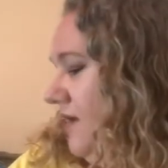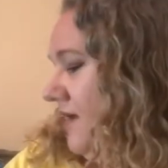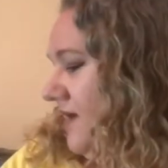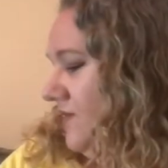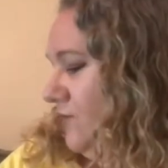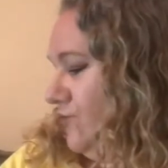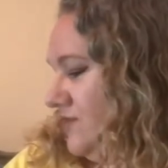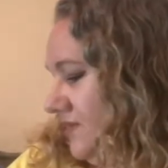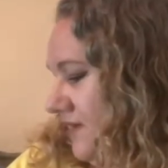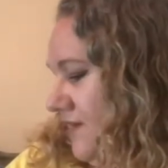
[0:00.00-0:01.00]
And then
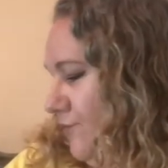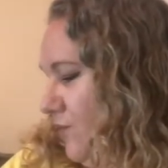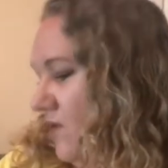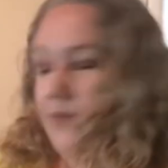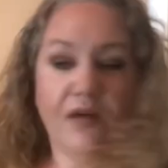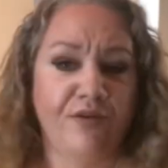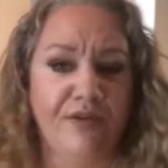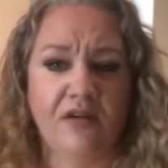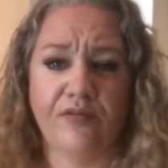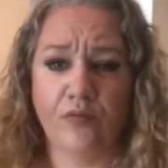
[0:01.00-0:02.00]
recently I've bought about 3
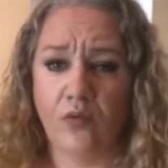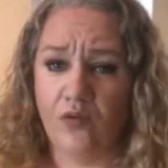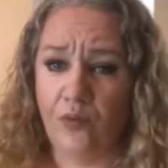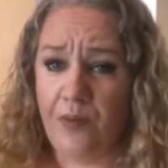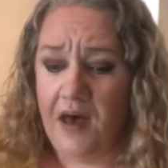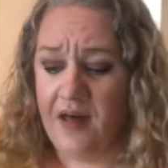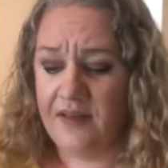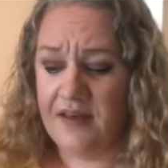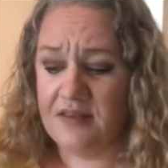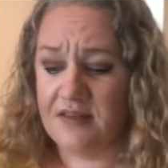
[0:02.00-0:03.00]
or 4 new
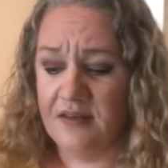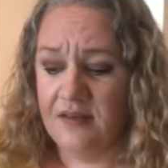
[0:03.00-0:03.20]
palettes,